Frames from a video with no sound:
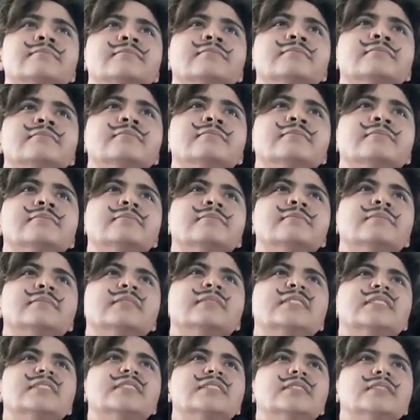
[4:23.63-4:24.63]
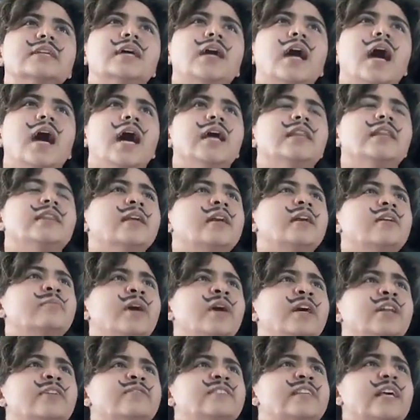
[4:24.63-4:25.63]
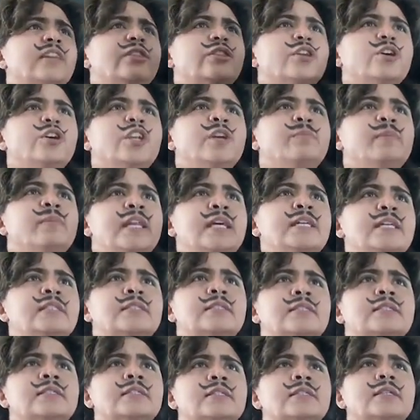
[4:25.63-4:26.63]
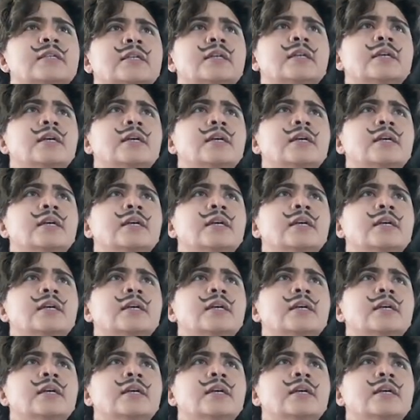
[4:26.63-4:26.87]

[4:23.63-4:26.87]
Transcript: Oh, fuck. I think it might have said 30 minutes. No.